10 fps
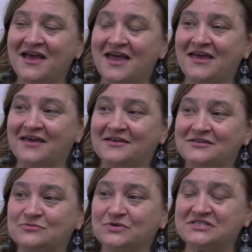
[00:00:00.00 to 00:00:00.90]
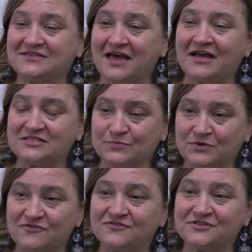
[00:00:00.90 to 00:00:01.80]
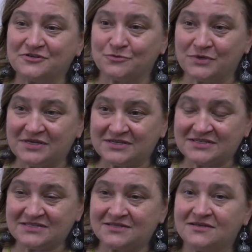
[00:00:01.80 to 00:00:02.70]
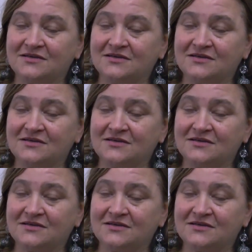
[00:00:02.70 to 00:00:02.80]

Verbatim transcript: and was in the hospital for two weeks.